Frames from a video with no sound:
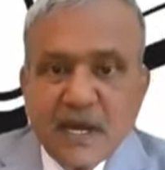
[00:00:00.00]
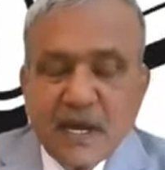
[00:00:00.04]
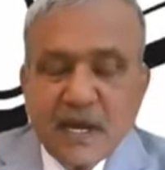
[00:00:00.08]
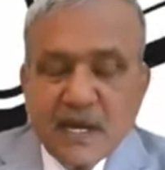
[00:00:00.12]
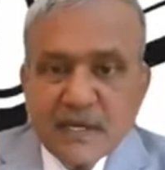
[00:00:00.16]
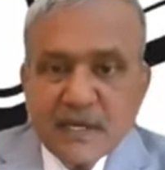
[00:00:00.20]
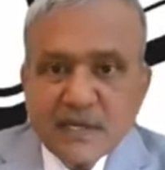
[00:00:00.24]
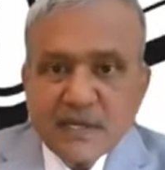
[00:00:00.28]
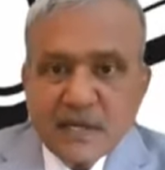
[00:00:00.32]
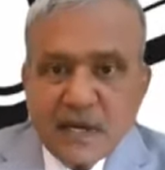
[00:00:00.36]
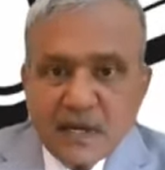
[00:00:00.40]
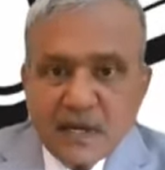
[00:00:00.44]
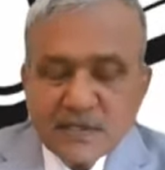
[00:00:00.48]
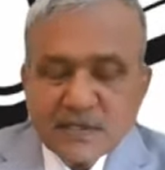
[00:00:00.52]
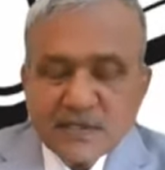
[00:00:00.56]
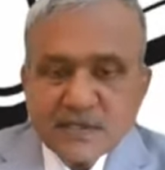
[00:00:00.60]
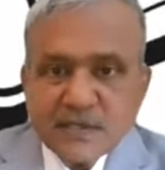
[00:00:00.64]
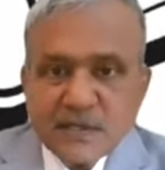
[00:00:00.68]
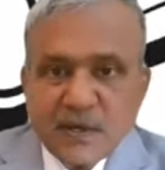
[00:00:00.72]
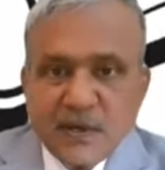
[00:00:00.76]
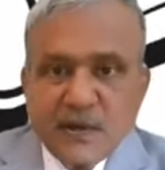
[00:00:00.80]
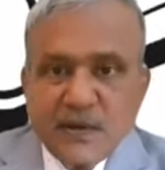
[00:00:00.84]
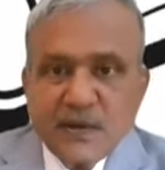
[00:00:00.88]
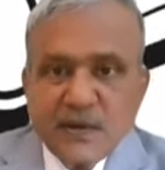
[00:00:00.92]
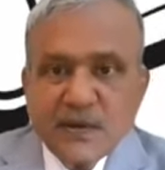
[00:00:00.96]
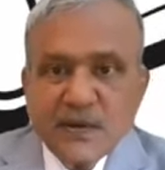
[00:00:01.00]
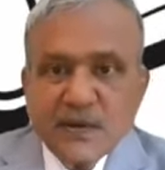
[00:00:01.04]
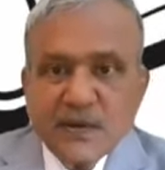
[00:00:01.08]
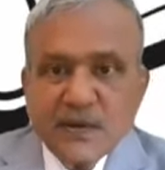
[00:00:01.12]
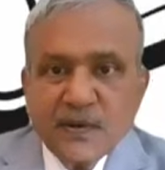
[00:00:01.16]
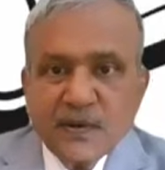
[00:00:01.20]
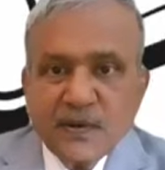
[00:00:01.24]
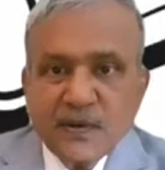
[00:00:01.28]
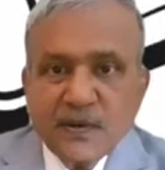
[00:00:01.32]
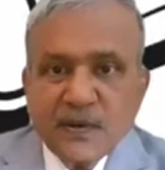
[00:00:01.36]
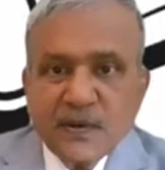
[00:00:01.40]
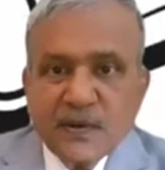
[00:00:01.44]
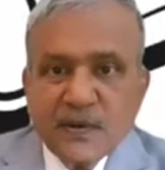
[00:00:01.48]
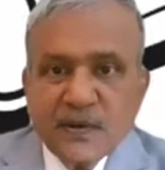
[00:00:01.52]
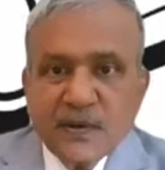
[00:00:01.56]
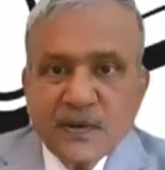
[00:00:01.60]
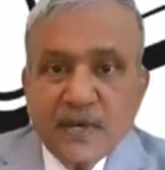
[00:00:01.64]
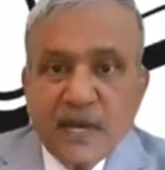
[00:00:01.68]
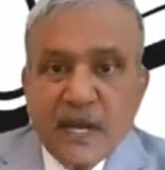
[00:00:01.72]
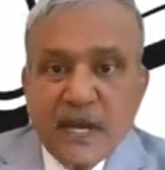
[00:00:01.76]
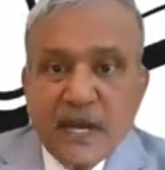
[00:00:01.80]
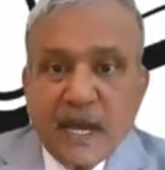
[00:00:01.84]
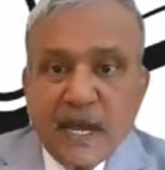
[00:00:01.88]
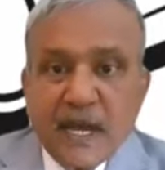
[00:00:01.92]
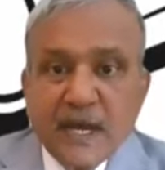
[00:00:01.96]
And also,
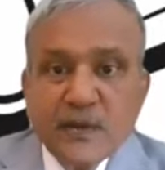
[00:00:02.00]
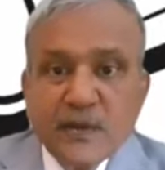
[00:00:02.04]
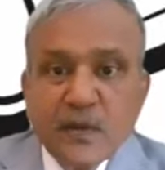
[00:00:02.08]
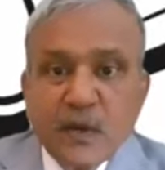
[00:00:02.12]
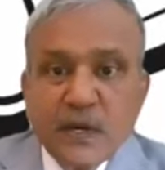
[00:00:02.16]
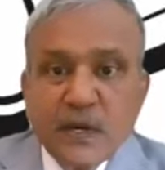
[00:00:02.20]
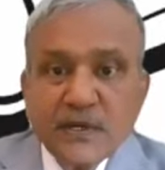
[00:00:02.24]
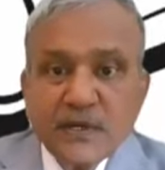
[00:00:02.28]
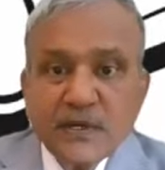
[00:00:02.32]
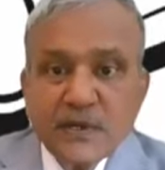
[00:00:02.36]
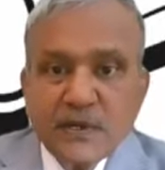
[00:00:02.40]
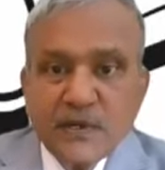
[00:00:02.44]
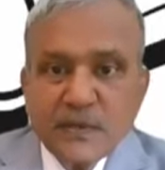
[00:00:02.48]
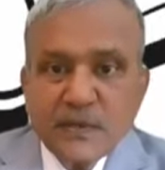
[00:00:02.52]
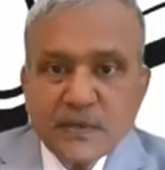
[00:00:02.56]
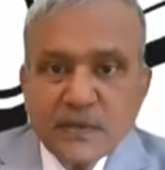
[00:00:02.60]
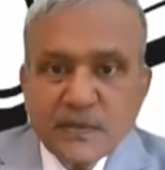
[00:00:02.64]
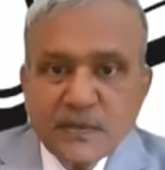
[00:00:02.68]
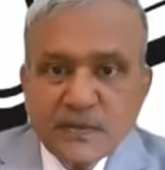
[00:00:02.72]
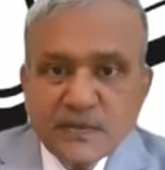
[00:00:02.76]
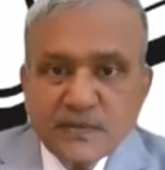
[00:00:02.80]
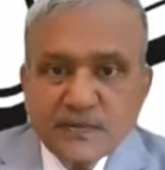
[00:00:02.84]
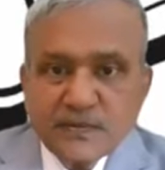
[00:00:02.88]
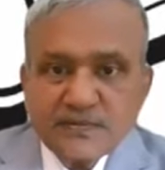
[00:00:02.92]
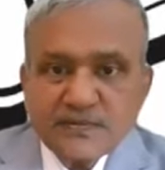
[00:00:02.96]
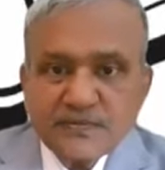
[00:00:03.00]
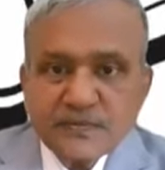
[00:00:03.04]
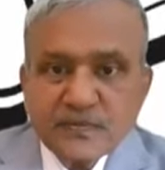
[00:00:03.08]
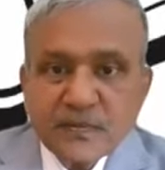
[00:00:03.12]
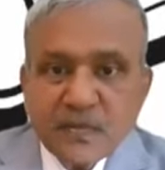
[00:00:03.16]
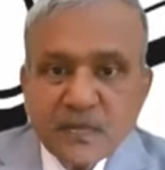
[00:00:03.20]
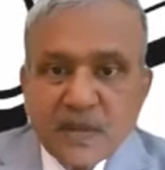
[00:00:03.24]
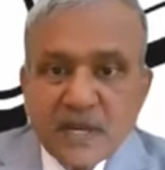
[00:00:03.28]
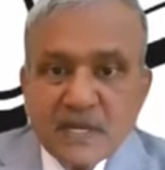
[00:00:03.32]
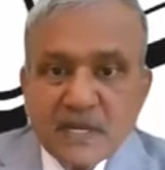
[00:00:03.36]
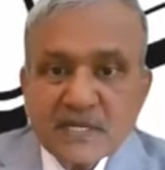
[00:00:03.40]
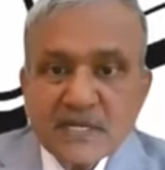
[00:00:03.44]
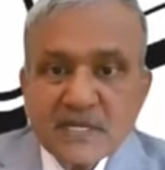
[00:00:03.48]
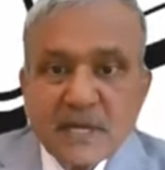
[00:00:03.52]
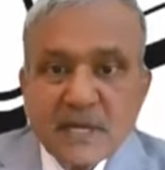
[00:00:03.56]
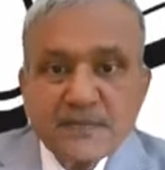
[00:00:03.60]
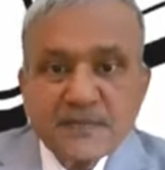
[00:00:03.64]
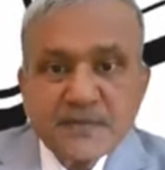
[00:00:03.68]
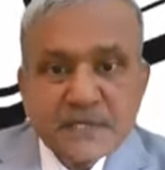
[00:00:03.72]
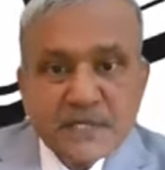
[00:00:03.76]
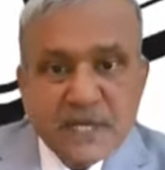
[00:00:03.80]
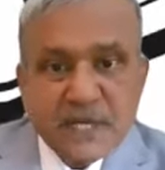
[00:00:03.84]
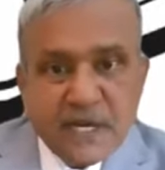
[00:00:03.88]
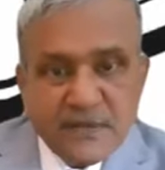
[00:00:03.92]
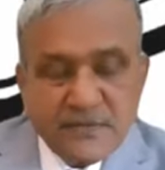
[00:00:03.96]
yeah, I want you to
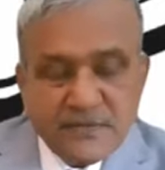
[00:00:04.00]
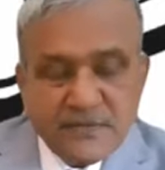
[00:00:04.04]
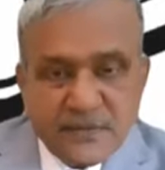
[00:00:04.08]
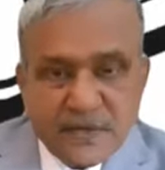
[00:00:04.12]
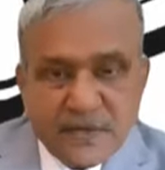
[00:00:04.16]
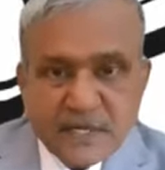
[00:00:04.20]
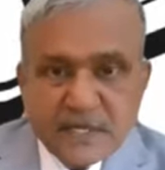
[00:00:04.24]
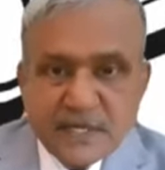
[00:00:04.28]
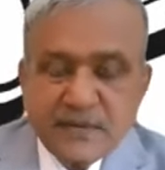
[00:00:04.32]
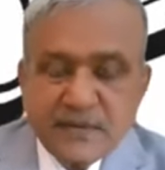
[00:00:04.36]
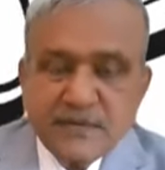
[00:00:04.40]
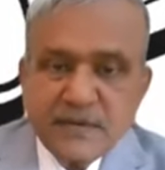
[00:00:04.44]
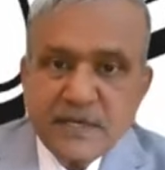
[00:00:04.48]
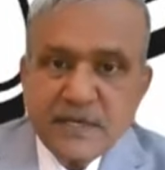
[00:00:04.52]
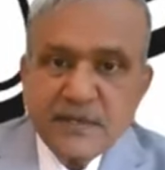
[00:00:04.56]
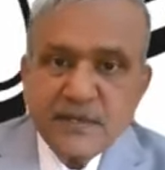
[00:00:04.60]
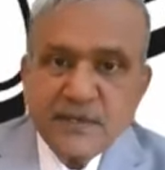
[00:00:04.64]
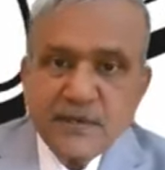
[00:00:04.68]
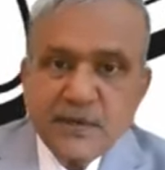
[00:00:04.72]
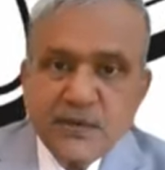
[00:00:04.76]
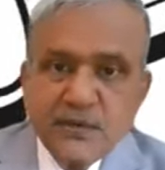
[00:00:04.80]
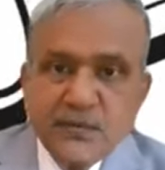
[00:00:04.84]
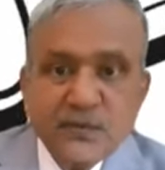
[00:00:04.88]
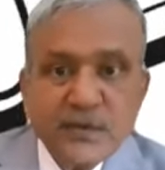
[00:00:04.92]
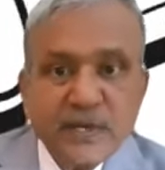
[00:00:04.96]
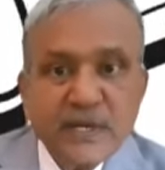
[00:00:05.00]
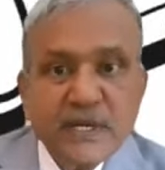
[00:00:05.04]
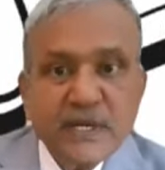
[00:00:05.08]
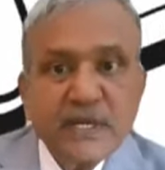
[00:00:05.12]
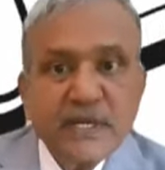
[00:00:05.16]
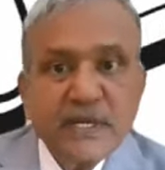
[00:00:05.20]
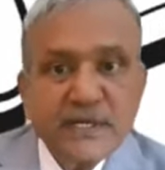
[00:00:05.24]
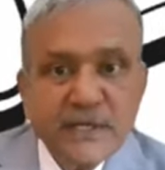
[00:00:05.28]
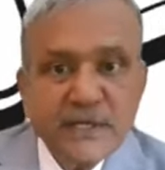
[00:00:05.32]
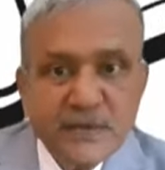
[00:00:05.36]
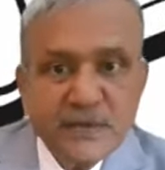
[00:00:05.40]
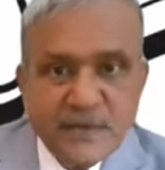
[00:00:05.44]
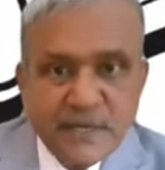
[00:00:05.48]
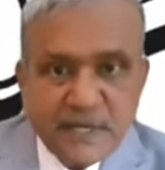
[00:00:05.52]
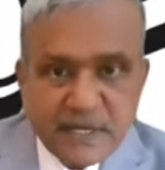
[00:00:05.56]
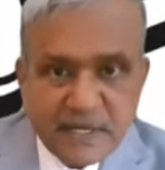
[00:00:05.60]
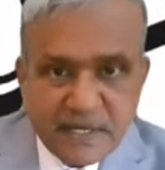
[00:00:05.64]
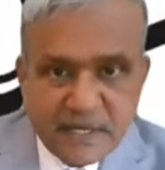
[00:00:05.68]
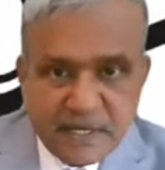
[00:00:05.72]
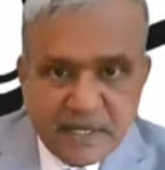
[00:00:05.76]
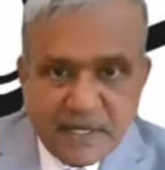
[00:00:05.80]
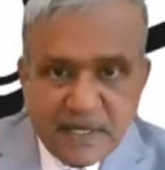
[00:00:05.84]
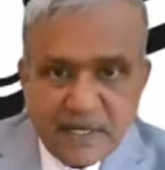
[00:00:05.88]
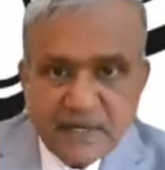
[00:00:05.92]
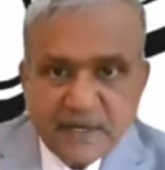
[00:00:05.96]
subscribe for the video. We need your
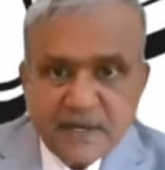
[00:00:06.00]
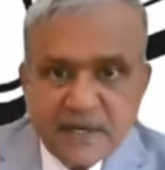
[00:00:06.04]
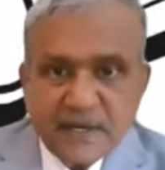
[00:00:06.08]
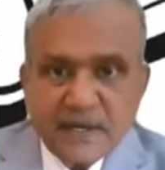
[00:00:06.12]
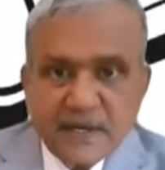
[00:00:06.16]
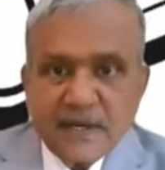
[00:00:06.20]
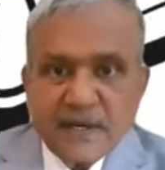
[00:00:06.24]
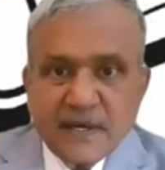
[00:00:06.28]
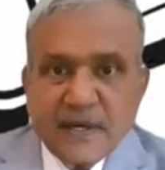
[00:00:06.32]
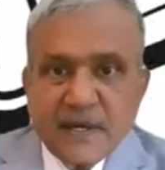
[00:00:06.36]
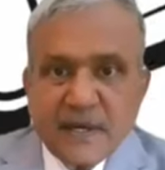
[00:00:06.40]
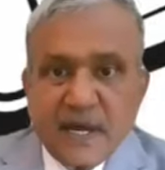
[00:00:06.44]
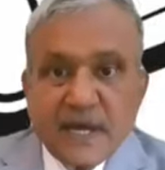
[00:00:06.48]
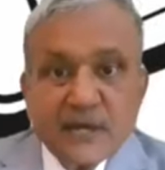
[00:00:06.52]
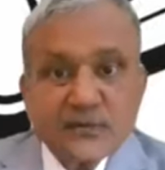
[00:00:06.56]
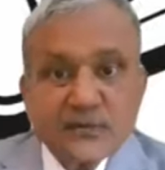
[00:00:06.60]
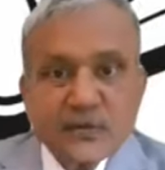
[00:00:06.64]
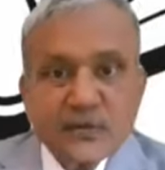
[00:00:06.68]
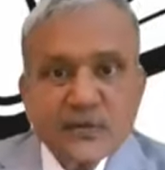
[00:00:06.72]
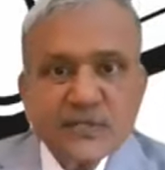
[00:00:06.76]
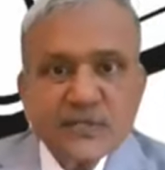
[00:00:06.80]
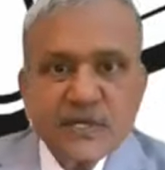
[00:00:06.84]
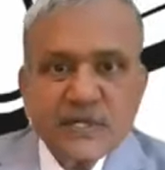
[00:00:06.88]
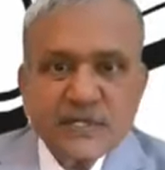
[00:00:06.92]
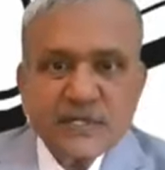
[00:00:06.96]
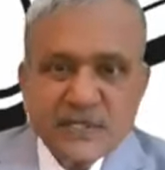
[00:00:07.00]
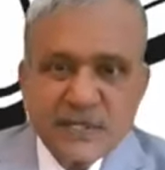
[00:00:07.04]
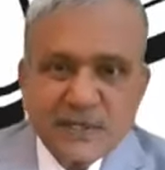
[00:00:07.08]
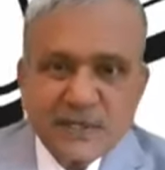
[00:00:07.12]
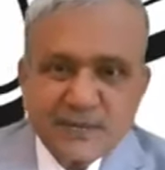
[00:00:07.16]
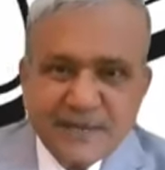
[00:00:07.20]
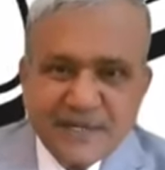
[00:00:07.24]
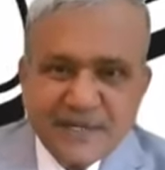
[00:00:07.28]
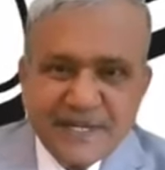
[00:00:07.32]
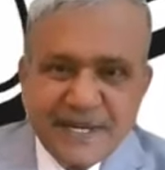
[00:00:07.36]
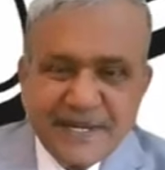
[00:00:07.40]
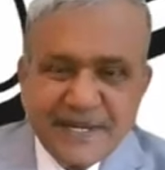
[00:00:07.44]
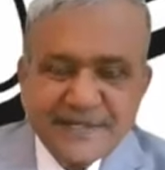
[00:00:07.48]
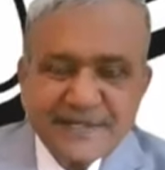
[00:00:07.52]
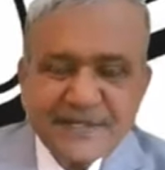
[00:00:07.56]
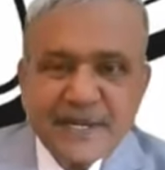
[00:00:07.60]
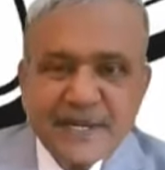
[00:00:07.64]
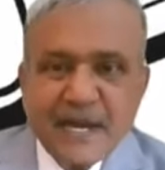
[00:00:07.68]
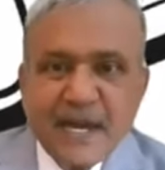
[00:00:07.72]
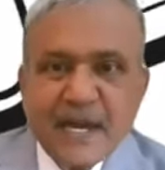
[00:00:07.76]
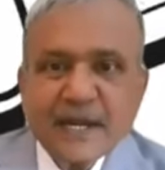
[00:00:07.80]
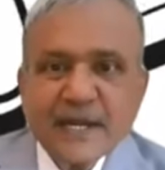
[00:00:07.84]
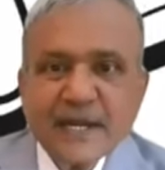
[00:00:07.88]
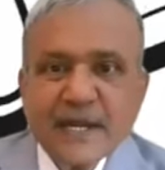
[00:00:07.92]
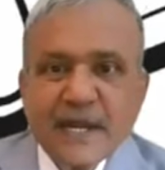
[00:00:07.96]
association with us.
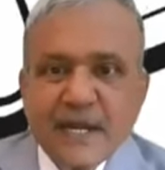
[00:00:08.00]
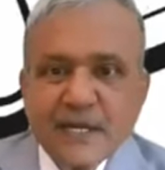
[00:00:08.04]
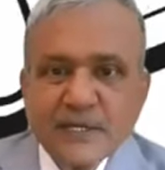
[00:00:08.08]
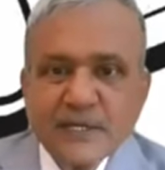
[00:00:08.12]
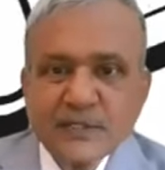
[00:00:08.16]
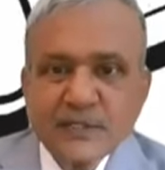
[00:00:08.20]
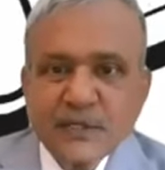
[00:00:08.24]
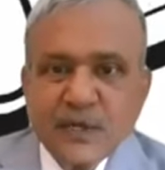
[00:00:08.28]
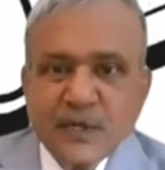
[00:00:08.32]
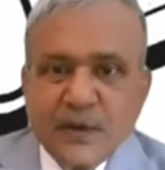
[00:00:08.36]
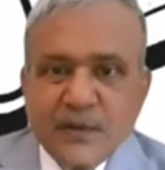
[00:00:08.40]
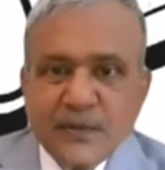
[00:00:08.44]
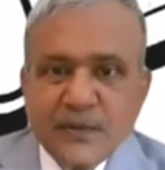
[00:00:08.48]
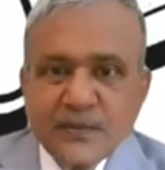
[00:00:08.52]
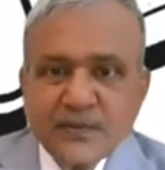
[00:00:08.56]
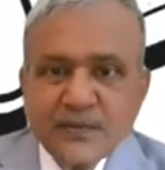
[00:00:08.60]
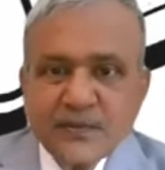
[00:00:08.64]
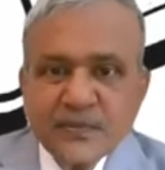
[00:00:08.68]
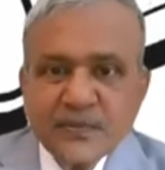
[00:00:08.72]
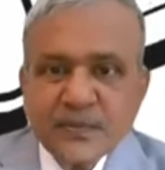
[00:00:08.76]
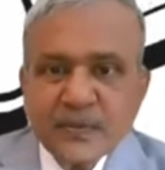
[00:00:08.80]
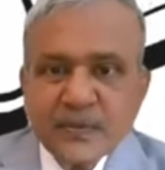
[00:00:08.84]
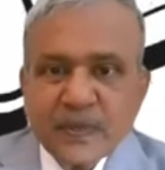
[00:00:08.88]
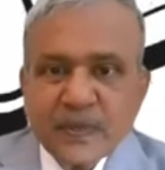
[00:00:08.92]
And also